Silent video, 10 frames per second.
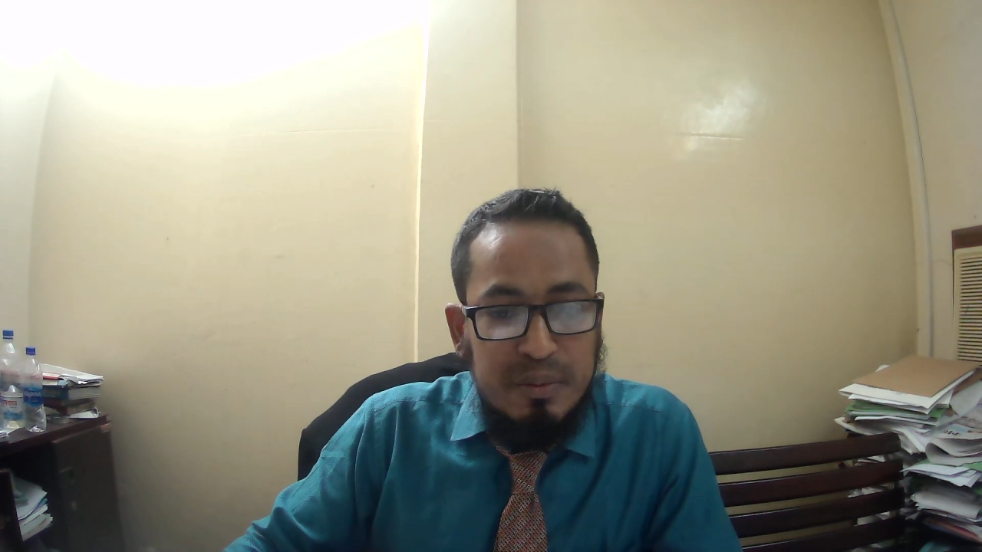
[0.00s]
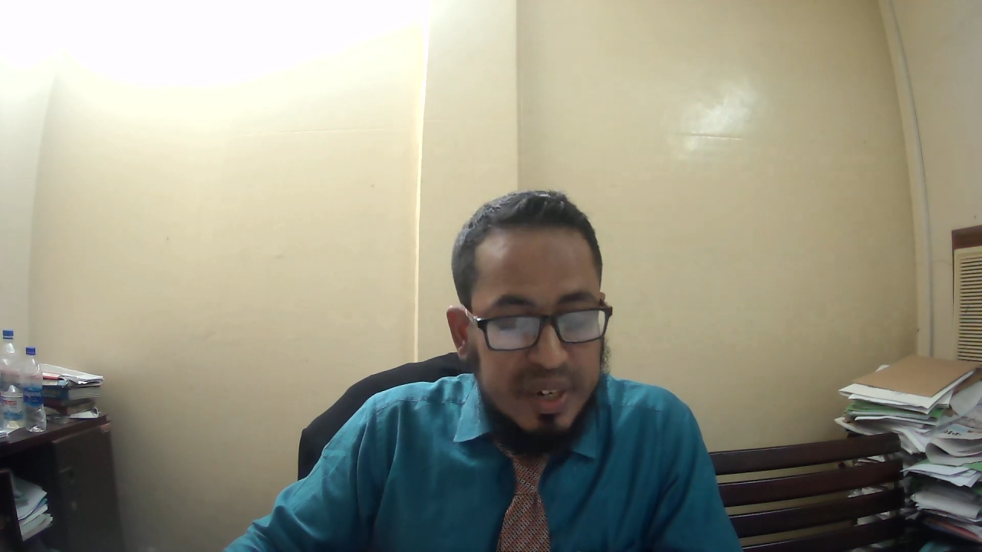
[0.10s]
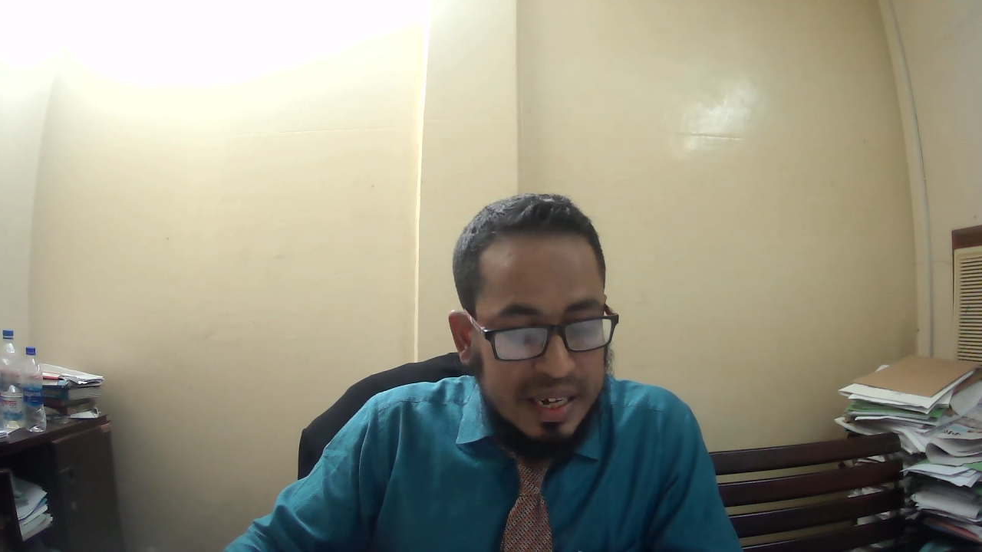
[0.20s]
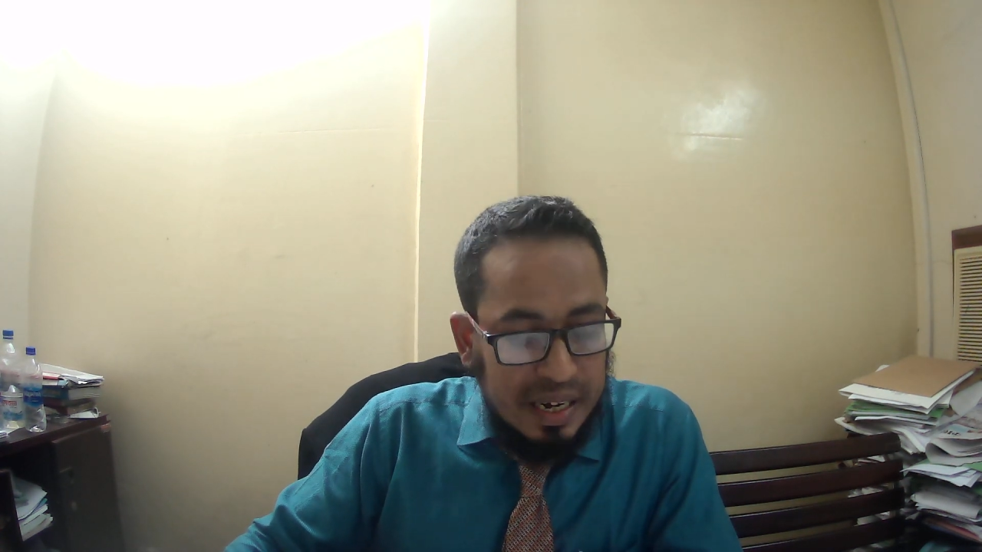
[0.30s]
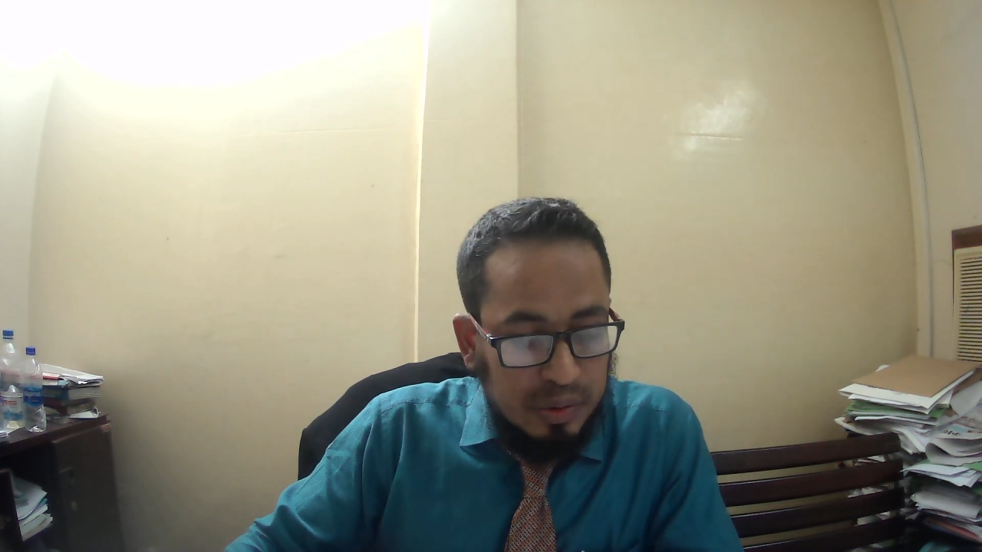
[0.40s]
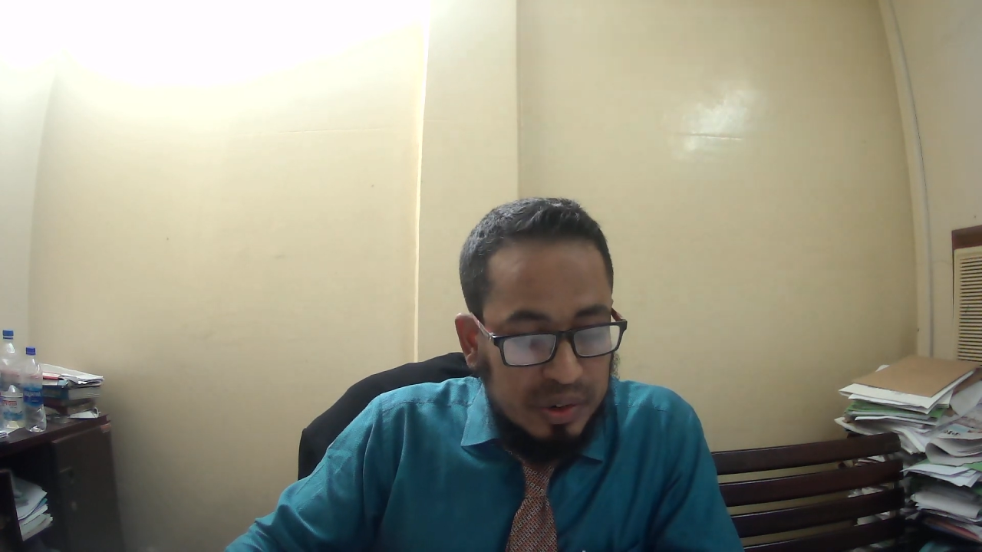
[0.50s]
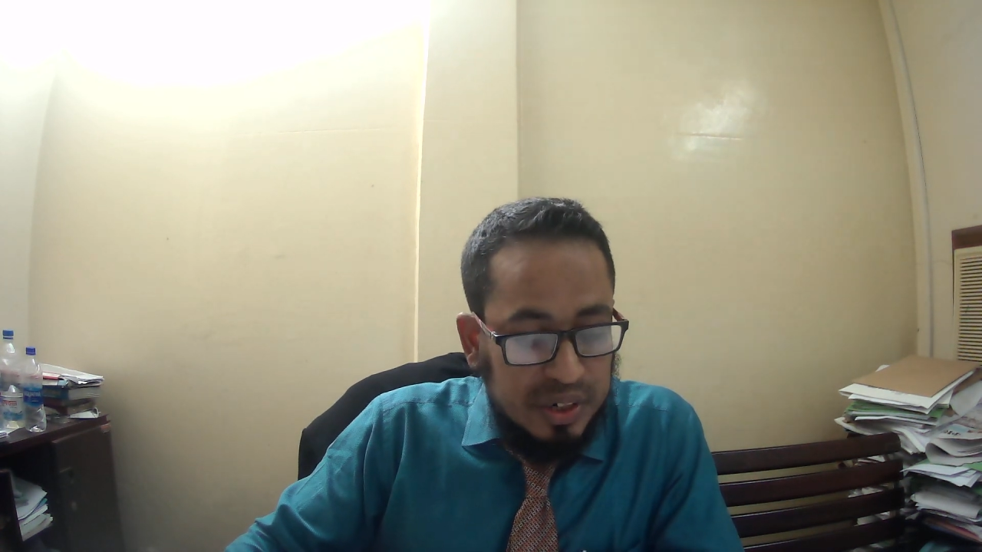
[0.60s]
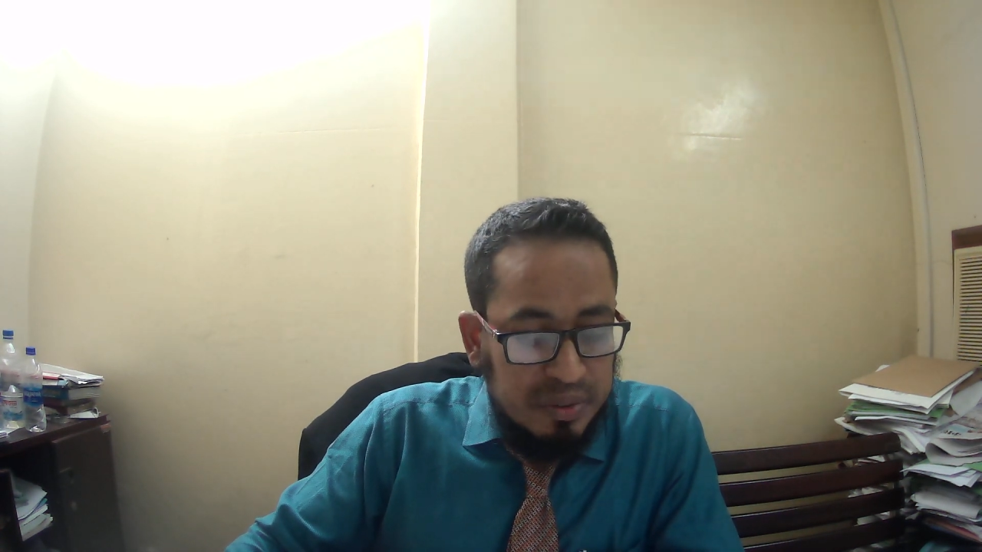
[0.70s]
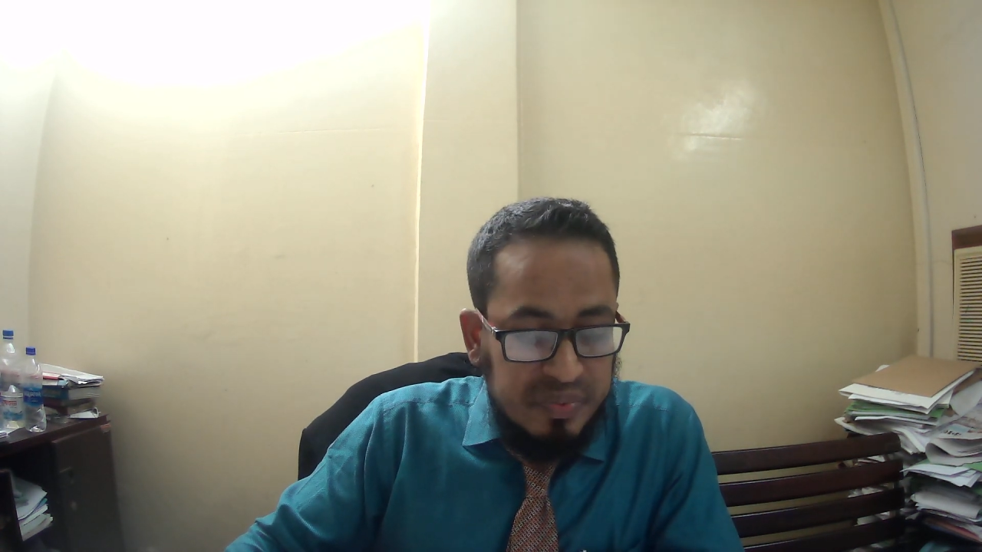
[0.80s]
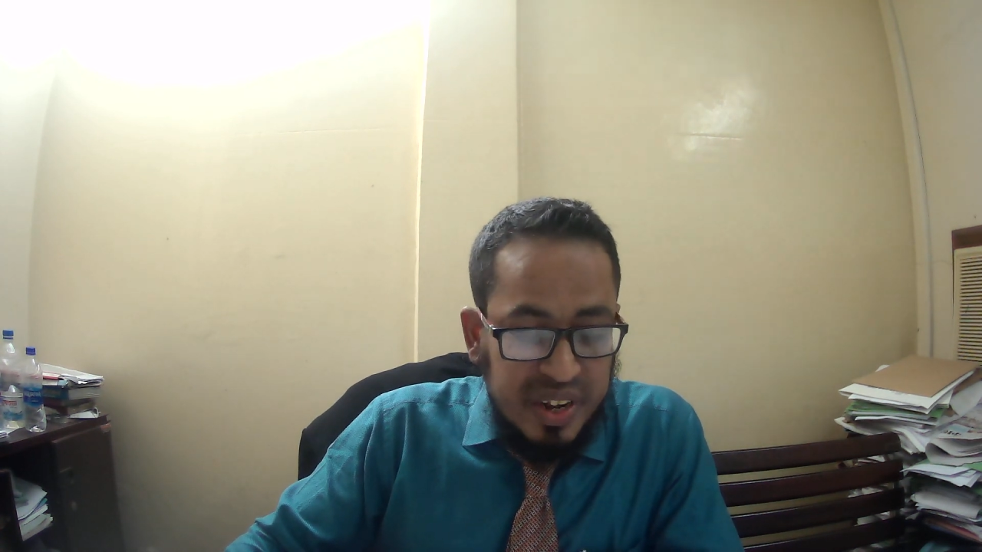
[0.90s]
be
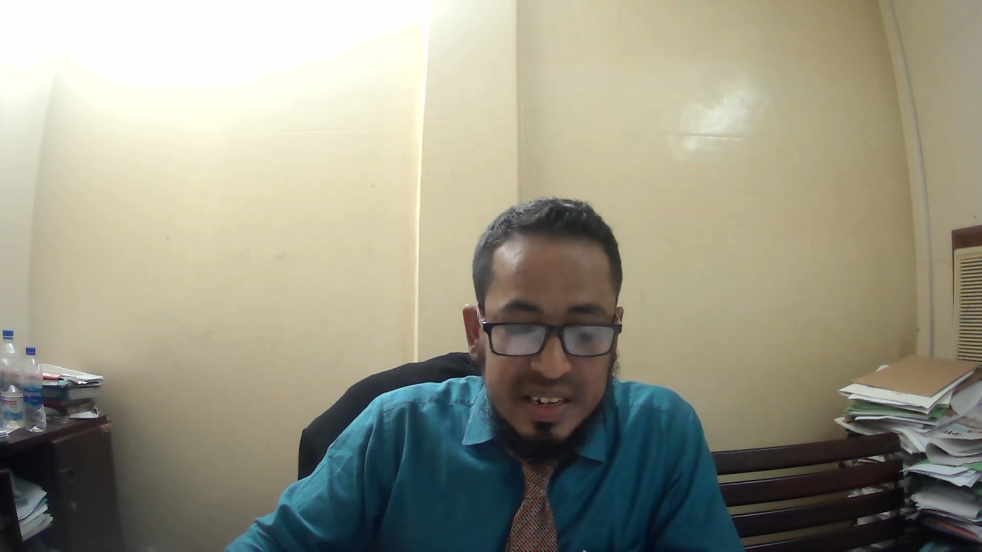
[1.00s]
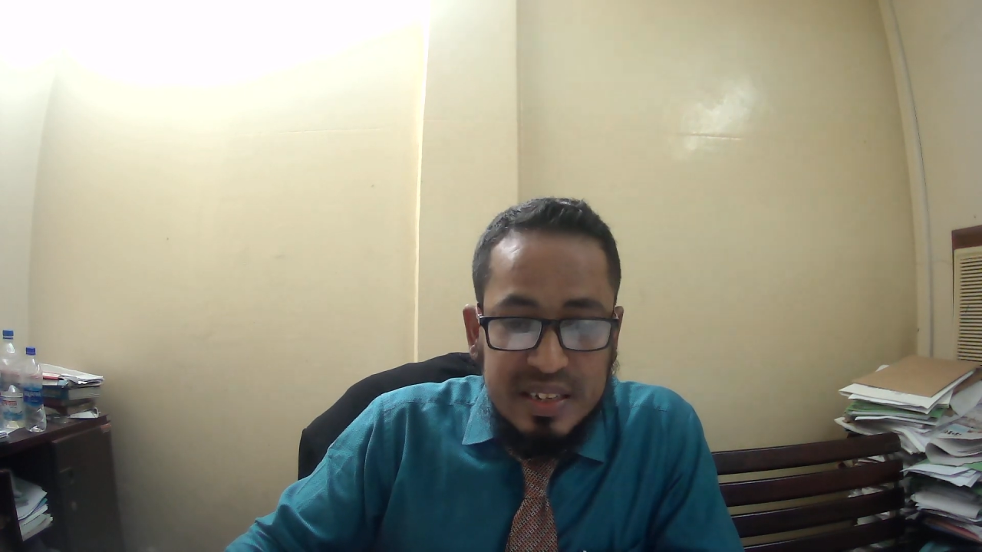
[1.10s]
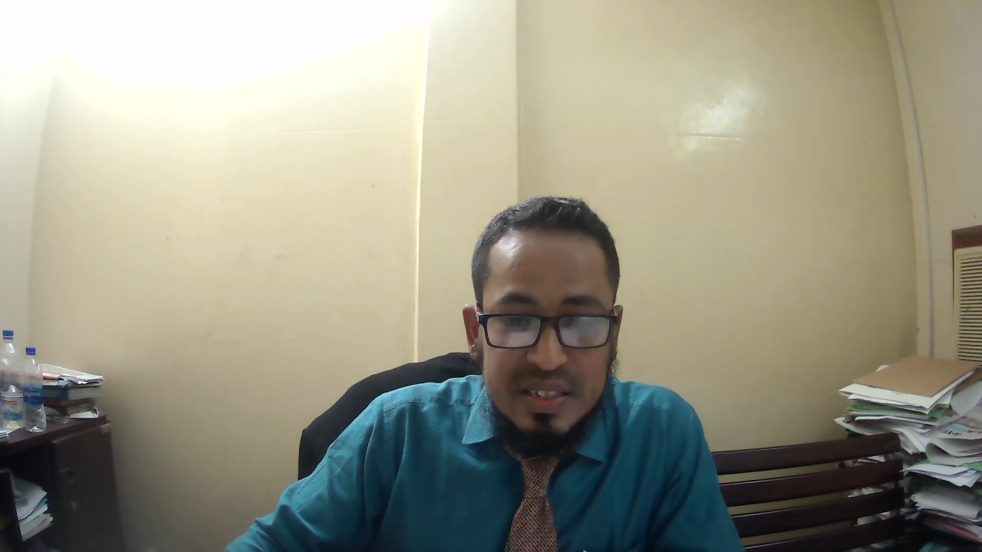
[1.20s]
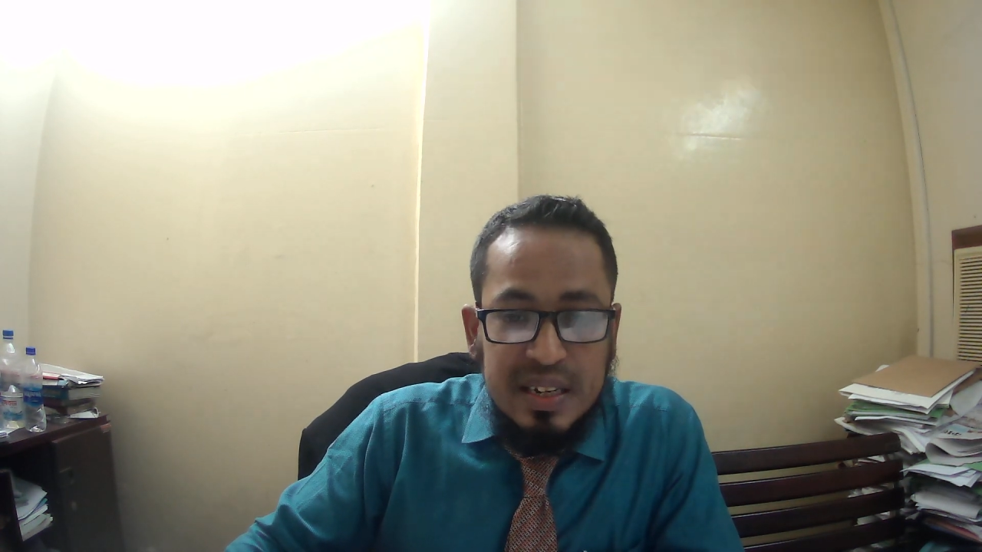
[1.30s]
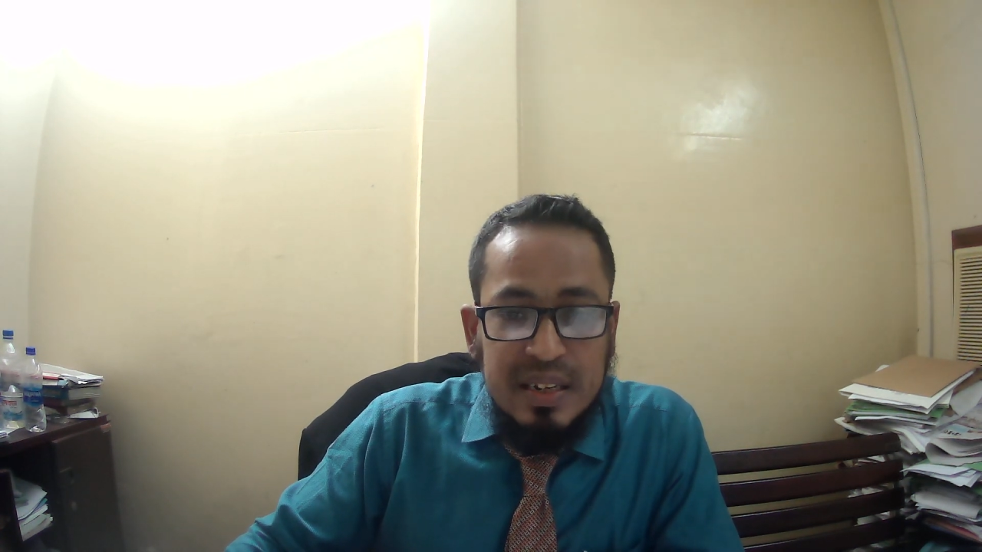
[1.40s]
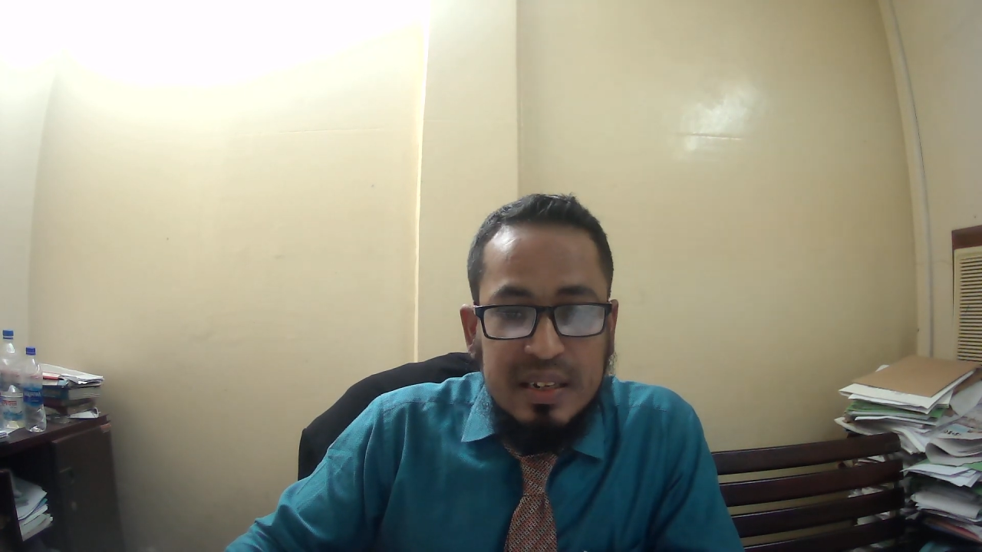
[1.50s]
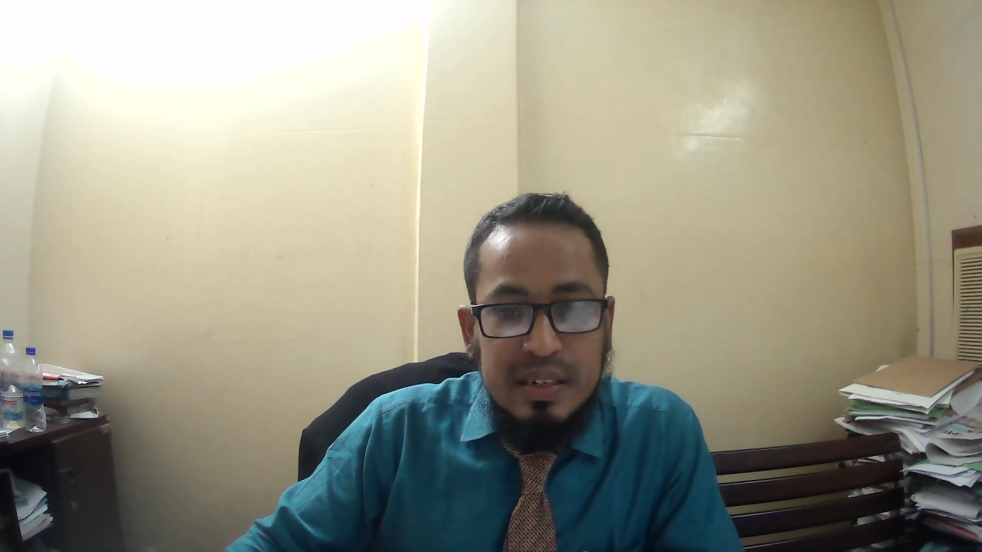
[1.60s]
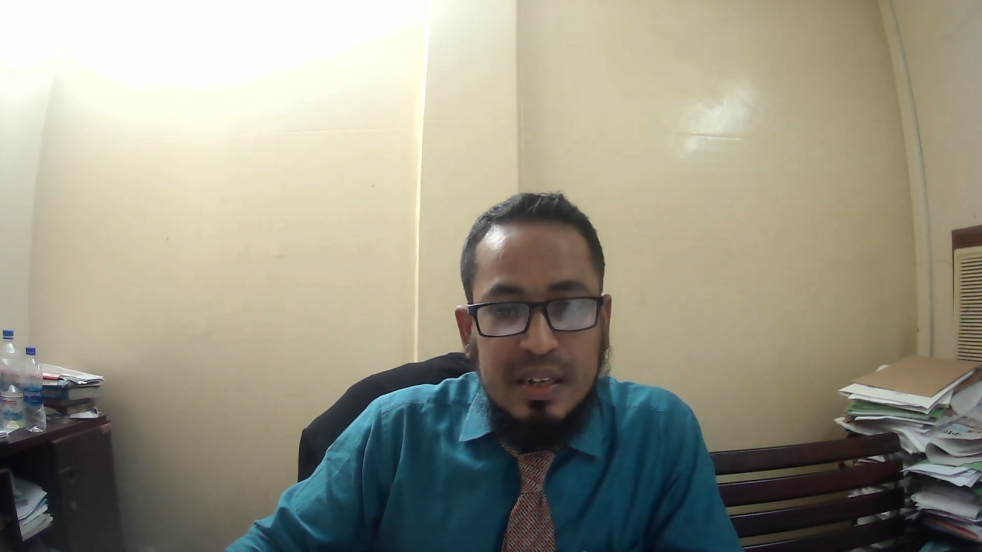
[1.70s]
calculated very easily,